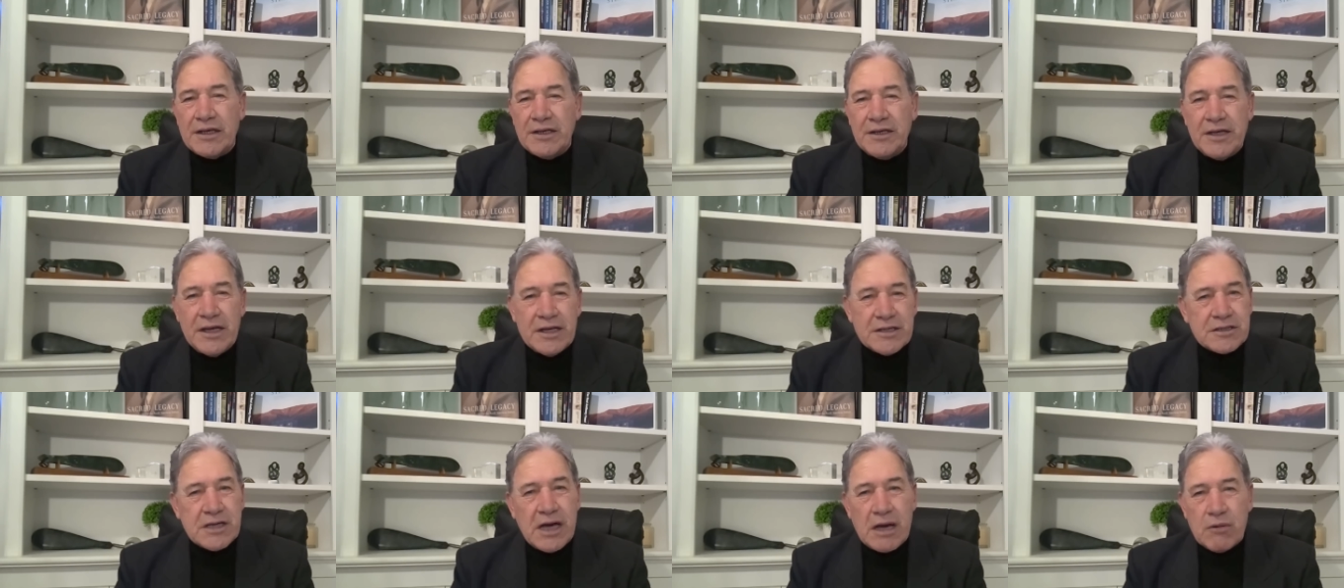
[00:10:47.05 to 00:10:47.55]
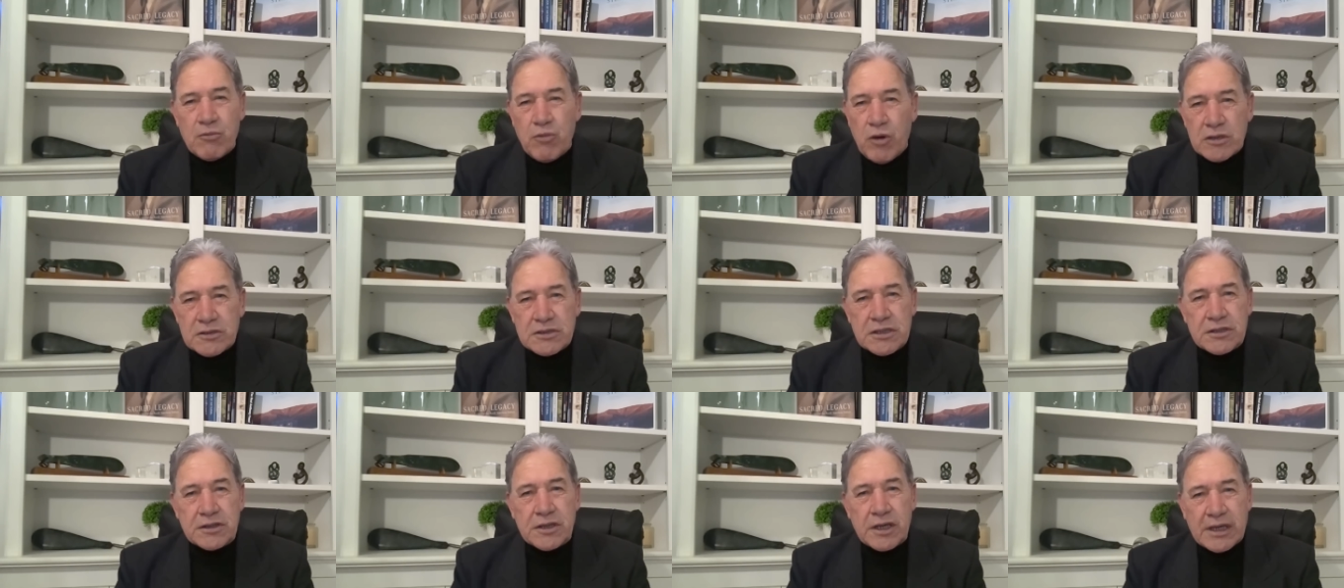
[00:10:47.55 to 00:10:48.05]
Yes, I
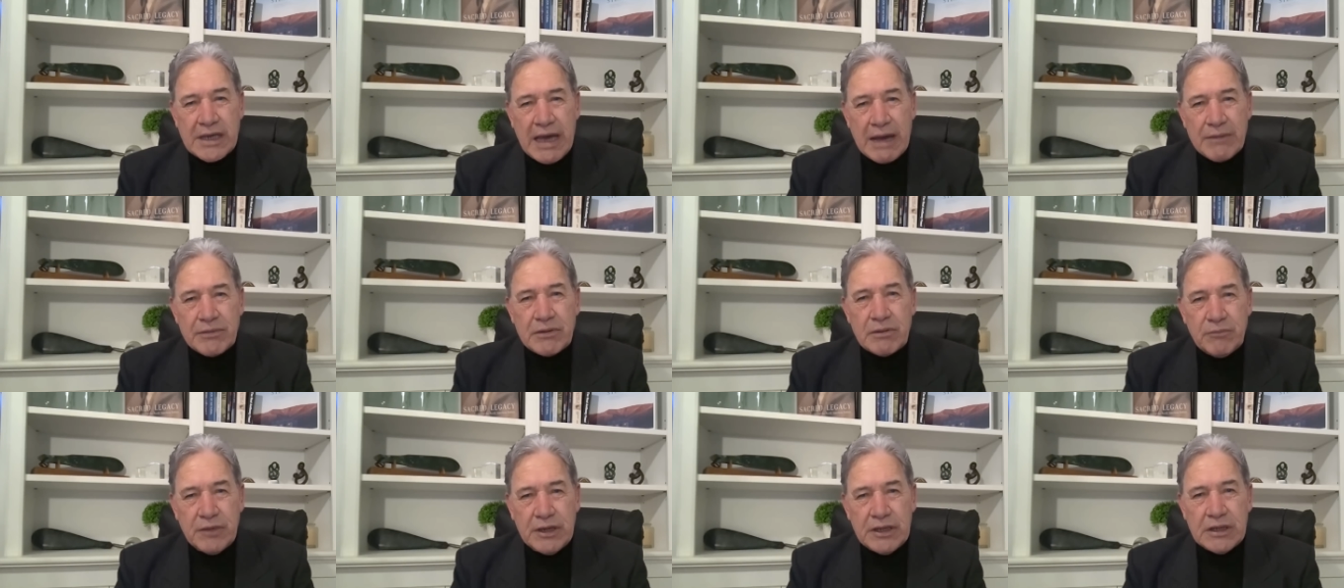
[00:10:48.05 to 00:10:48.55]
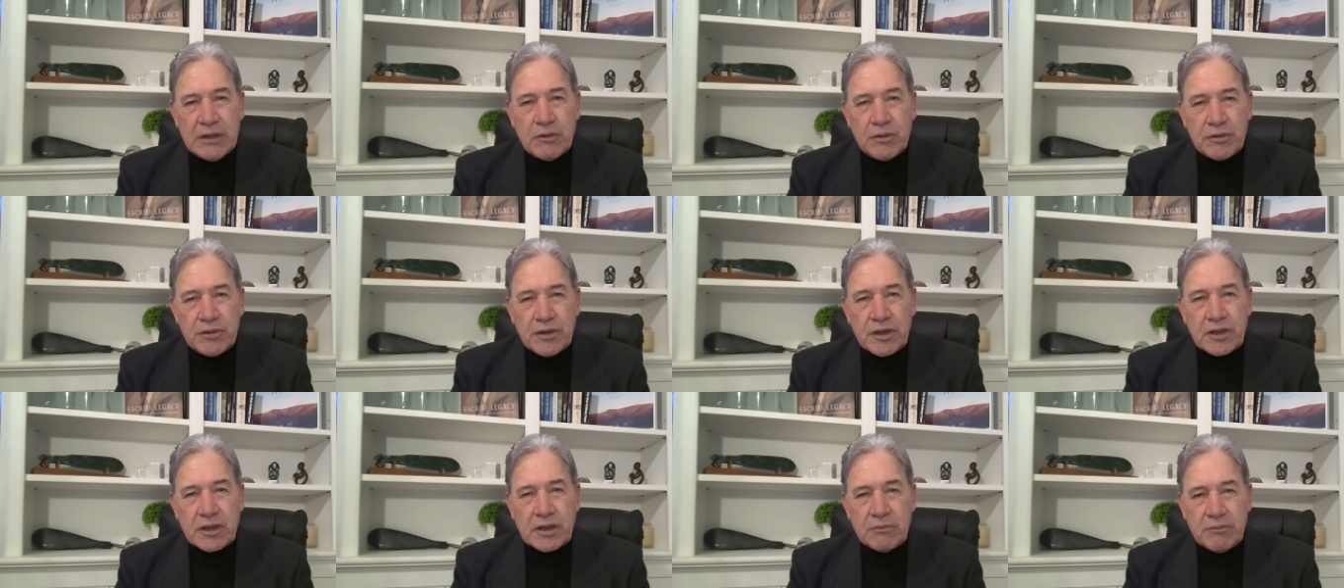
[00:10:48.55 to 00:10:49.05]
was at the cabinet meeting
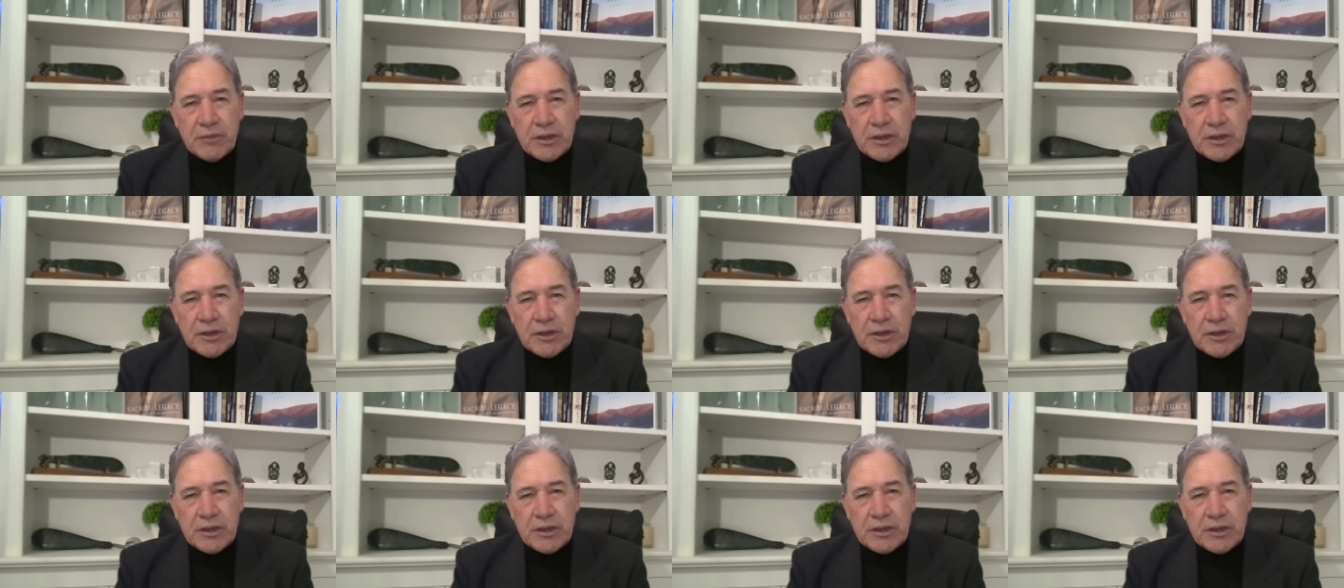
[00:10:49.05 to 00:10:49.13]
when the